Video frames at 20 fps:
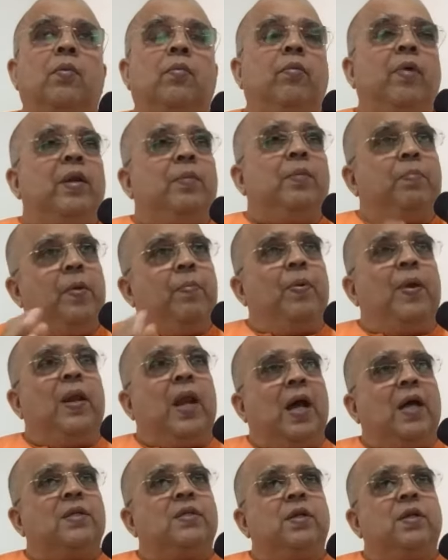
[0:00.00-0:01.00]
when
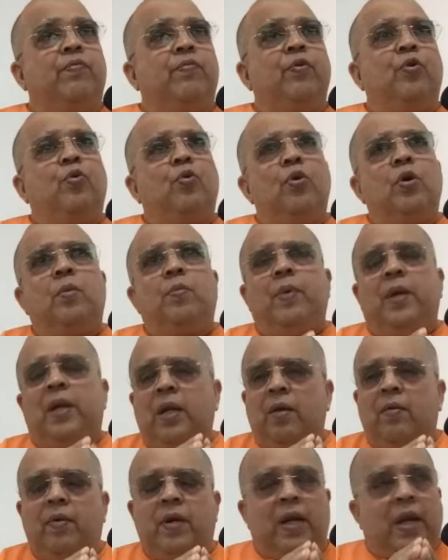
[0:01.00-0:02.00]
people asked, if you don't
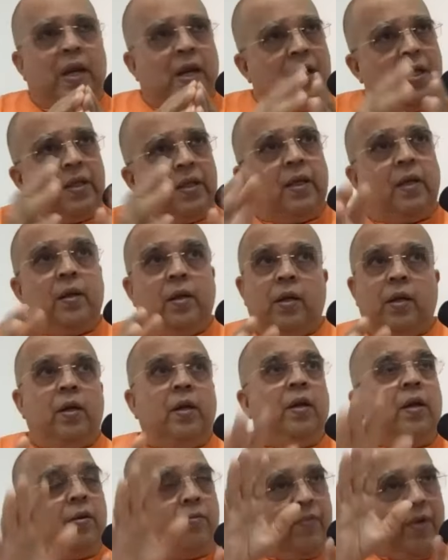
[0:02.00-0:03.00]
believe in anything,
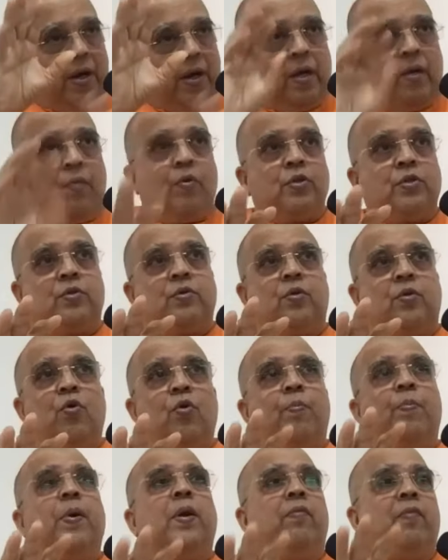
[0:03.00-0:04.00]
in fact he was
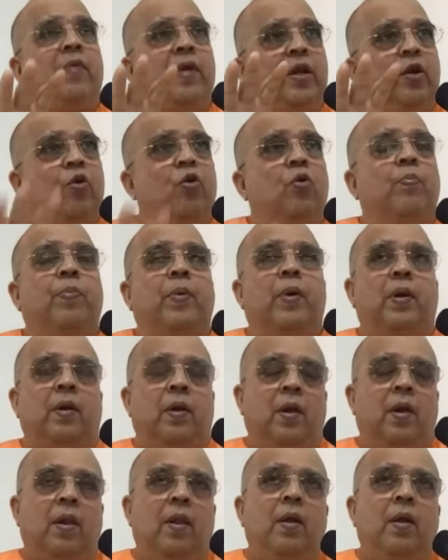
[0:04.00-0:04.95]
open, very open.